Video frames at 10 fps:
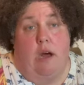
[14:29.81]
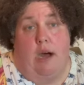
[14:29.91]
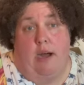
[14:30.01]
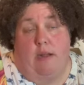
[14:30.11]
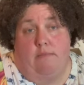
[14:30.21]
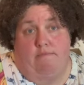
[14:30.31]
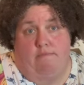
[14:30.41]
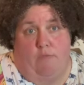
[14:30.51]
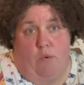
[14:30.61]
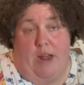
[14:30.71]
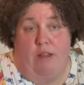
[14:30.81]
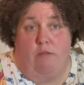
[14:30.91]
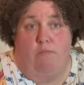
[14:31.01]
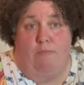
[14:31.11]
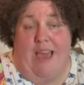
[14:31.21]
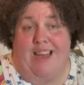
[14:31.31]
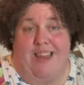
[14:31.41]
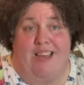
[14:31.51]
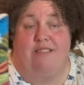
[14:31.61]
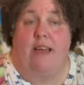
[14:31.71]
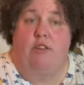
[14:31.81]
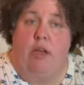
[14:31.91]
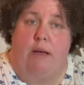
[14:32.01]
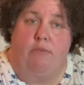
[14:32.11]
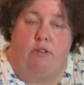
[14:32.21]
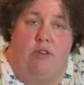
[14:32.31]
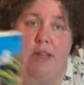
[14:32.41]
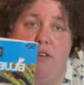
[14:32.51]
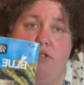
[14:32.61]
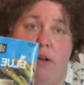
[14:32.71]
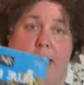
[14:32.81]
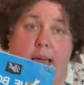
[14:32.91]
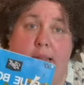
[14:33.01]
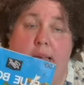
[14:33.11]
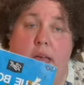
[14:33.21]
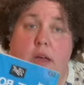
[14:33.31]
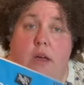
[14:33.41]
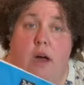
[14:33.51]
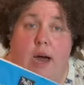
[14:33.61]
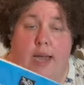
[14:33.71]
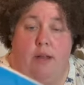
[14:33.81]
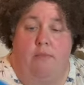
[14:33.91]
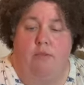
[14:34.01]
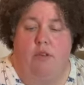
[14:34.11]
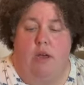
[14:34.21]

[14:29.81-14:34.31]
when I make things like jams and jellies or canning items.